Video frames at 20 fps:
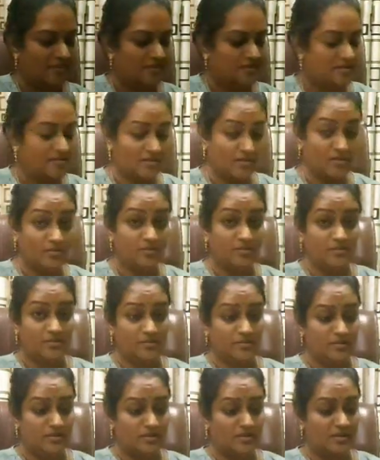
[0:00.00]
So
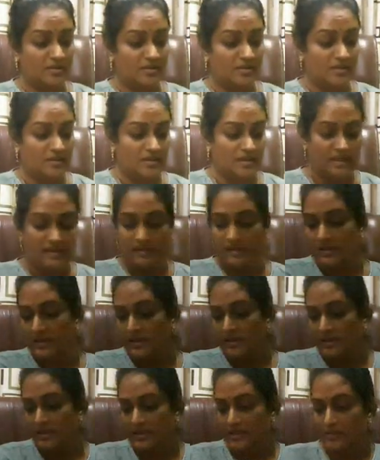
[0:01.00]

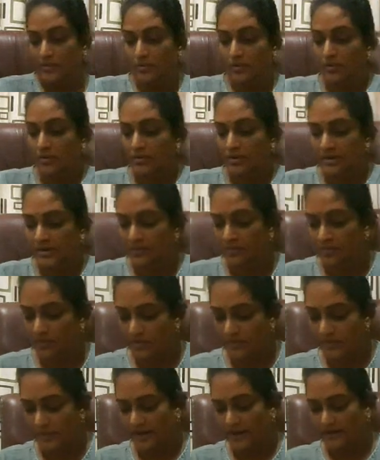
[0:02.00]
the more and
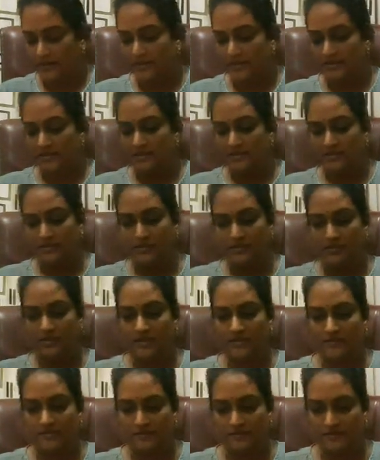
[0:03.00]
more practice that you
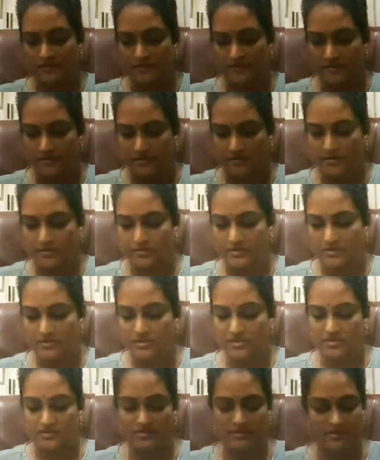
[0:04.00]
give to the
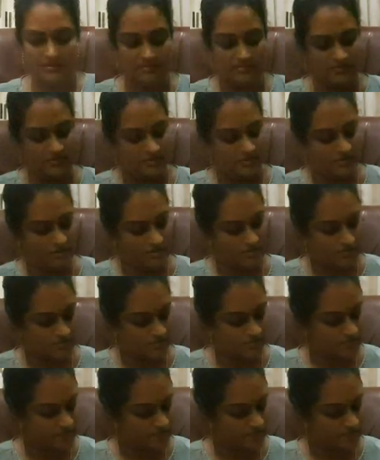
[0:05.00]
children, so